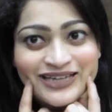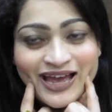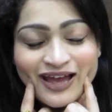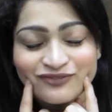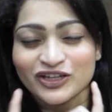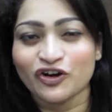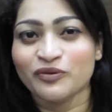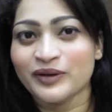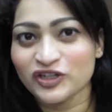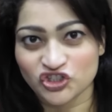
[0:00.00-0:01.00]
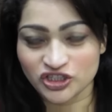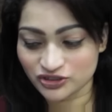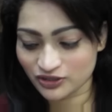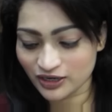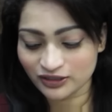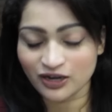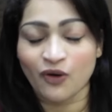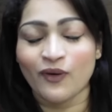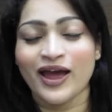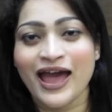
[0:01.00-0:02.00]
I have that on my cheeks right
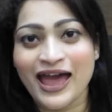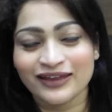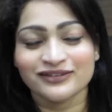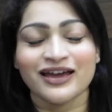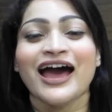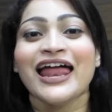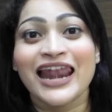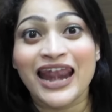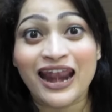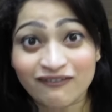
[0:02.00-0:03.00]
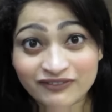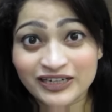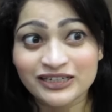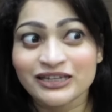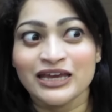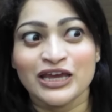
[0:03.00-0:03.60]
now and I love it.